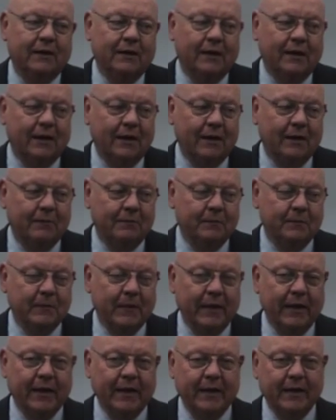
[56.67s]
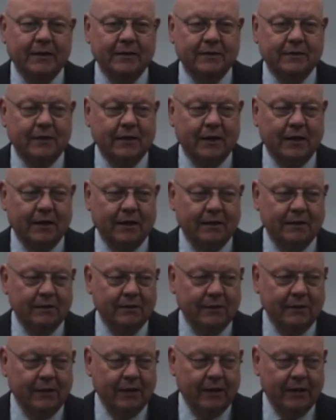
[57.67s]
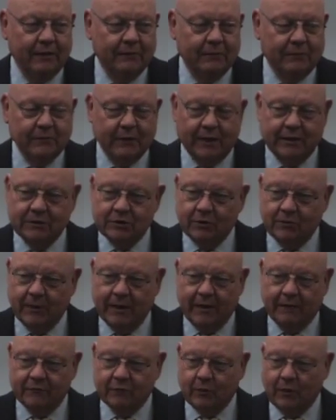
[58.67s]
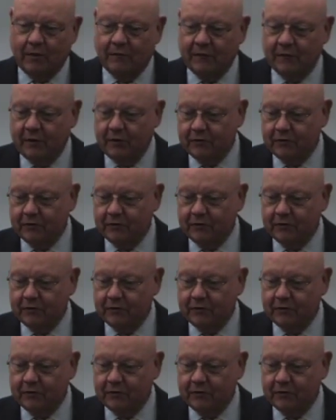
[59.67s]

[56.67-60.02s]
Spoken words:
And so we have 12 of